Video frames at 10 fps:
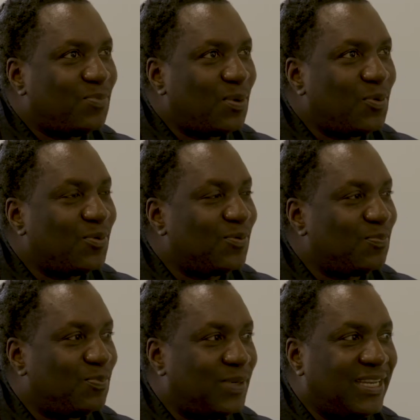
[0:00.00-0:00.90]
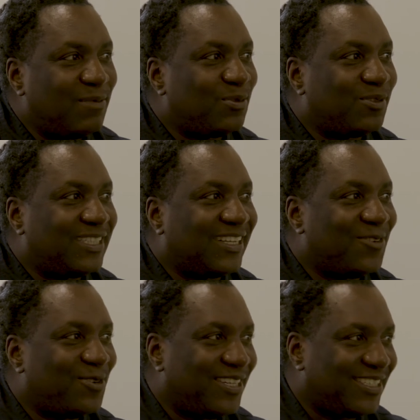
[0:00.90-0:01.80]
people being able to
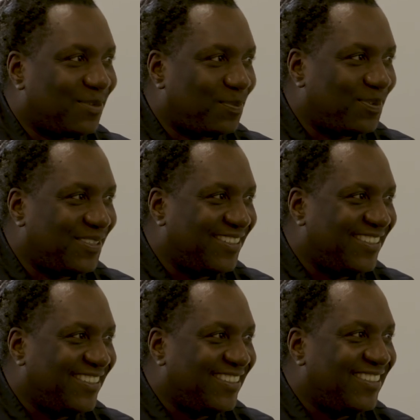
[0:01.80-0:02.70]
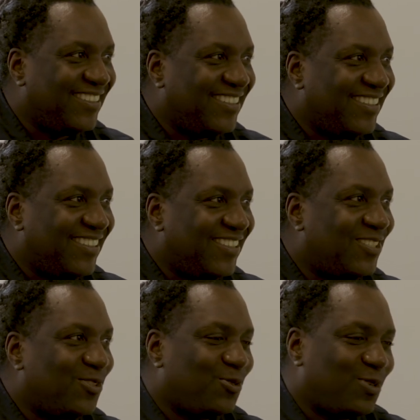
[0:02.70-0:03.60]
take ownership. Mm-hmm.
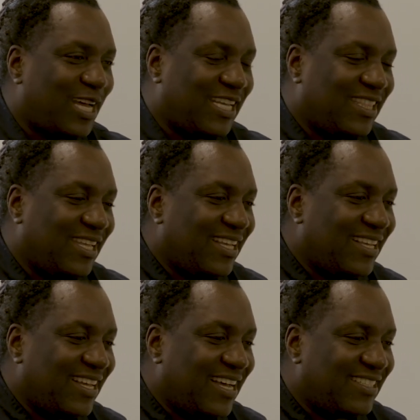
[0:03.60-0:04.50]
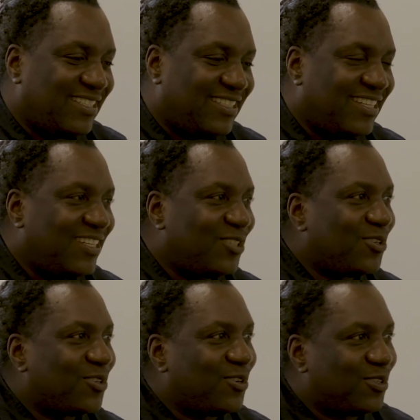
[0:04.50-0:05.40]
So I think as the
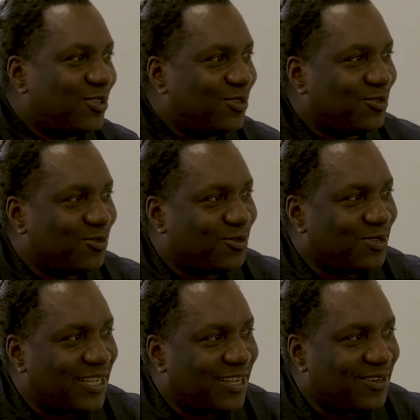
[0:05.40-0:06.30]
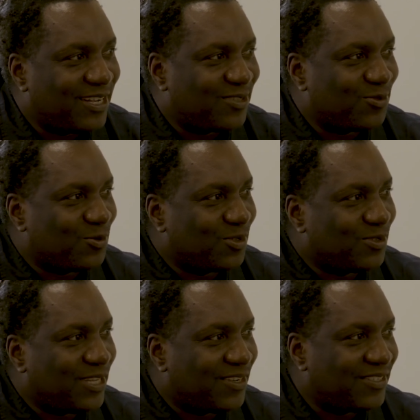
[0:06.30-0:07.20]
generation continue to go down, as you
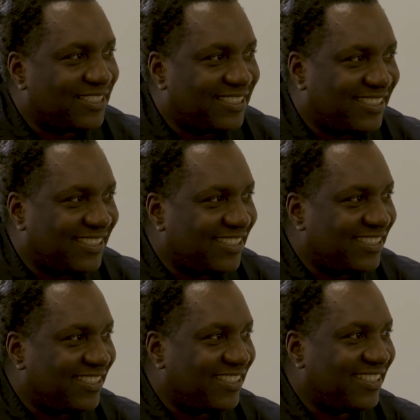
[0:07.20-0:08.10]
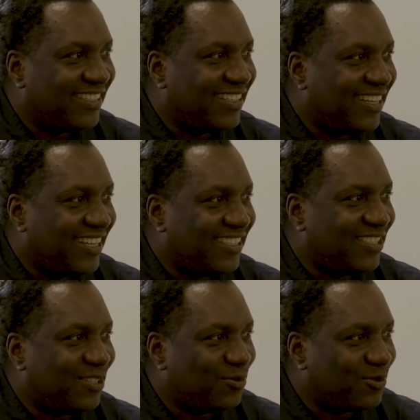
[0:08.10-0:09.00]
whittle down in the
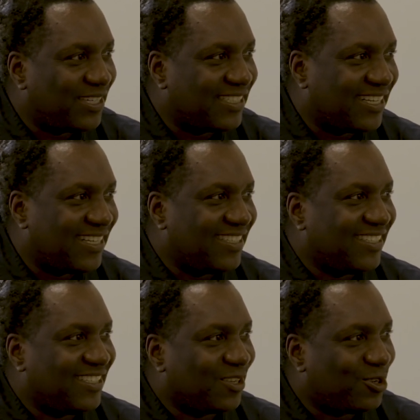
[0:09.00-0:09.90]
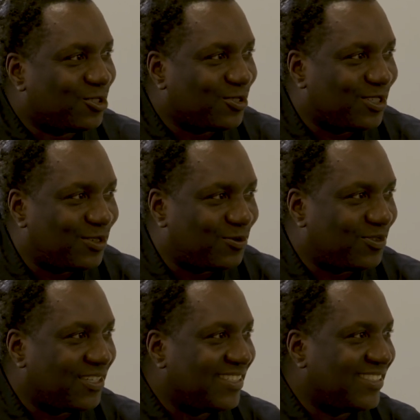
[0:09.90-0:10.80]
age difference and the cultural
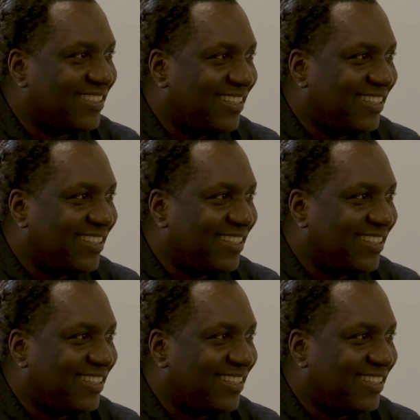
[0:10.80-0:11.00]
difference,